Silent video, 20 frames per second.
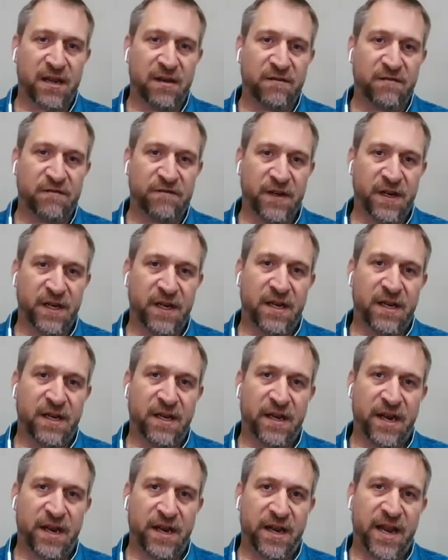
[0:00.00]
of
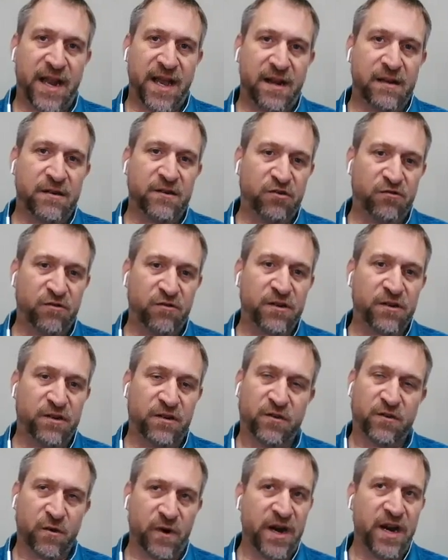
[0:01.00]
add-on
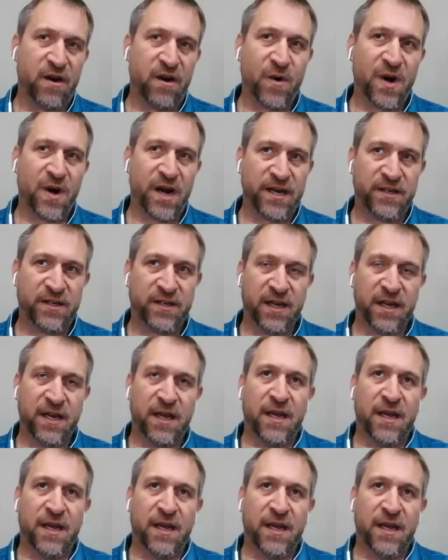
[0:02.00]
instructions, or AOIs.